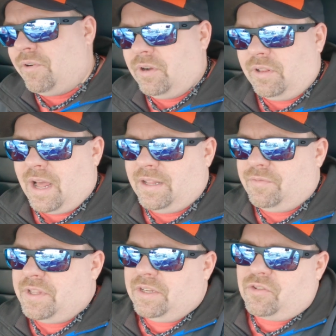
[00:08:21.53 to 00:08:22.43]
heard a lot of
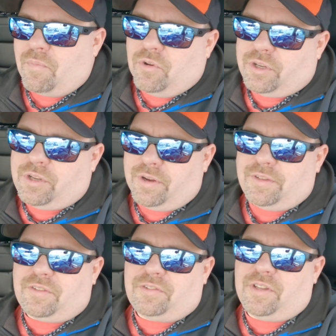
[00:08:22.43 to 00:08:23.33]
different things. So I'm real
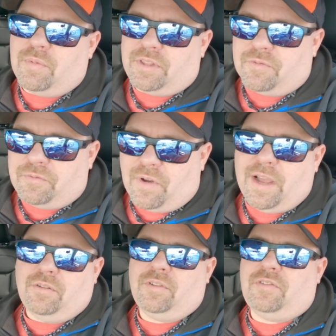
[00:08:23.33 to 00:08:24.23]
curious to see what the
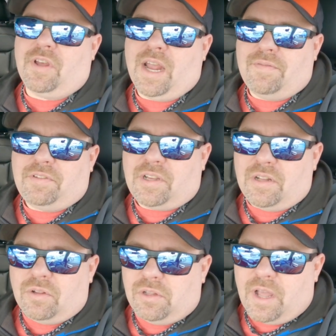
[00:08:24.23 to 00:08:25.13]
final design of it's going
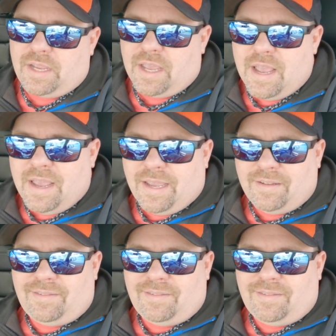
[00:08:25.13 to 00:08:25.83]
to look like. It's